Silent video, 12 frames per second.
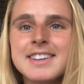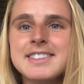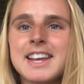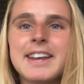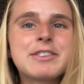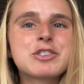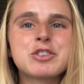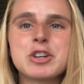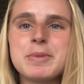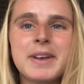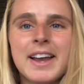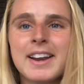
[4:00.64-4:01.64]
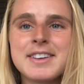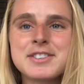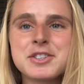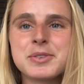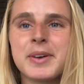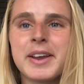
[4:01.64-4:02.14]
and Dave screaming at
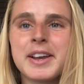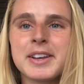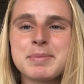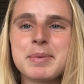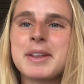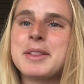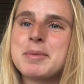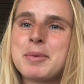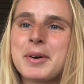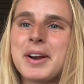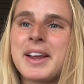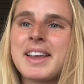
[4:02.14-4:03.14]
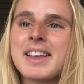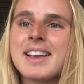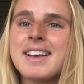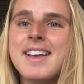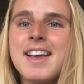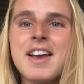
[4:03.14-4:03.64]
us to wake up in the morning,
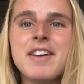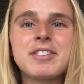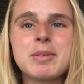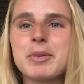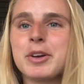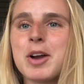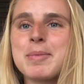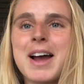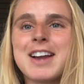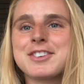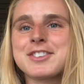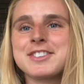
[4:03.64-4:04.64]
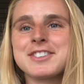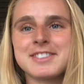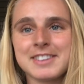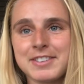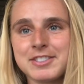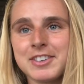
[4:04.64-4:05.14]
flipping our
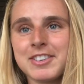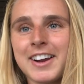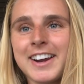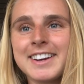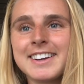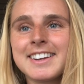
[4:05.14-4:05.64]
mattresses left and right.